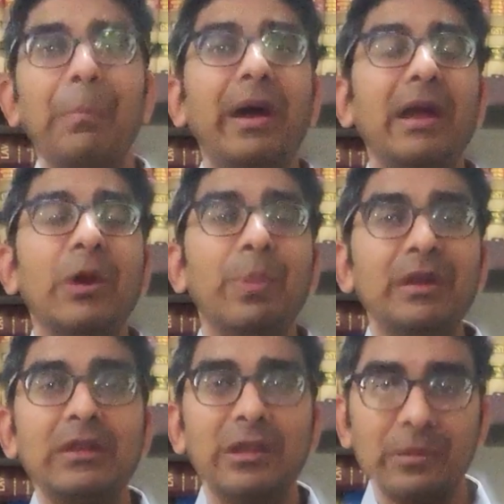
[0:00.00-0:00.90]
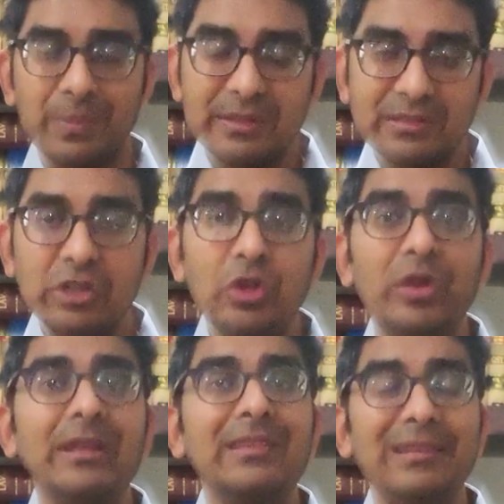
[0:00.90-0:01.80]
by a particular person
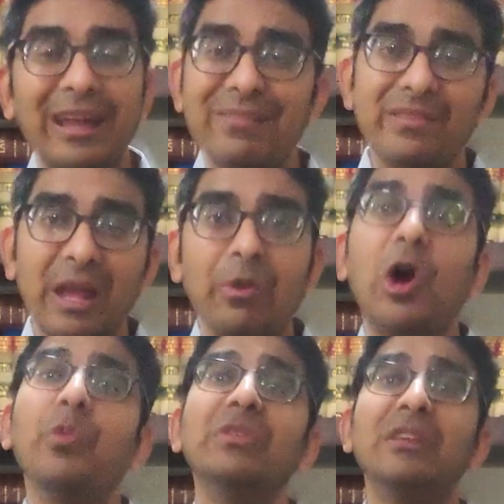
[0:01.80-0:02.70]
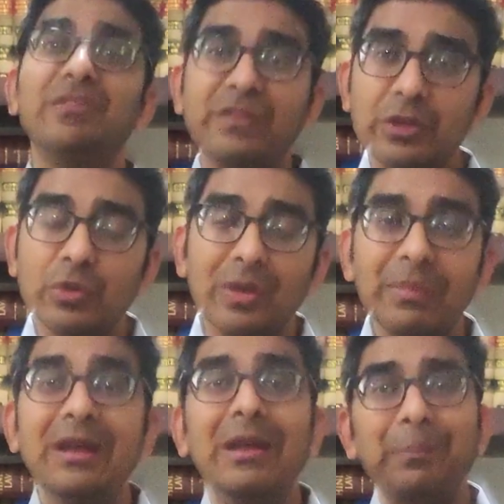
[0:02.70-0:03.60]
during his lifetime or was gifted to
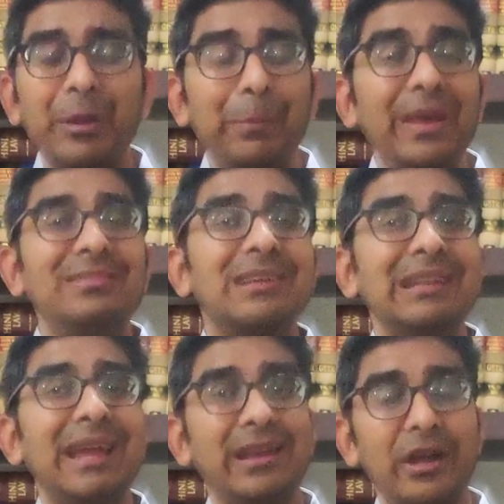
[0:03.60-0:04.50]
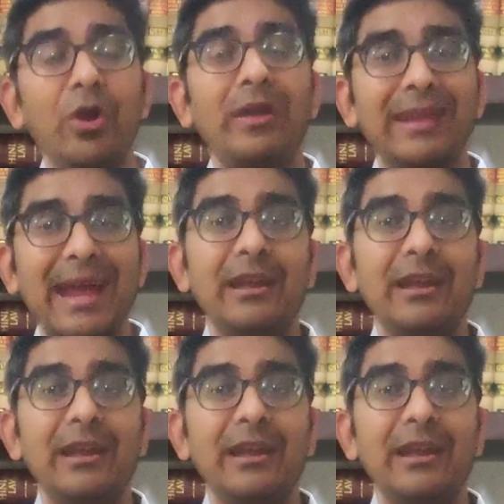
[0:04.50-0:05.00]
him, but basically he did not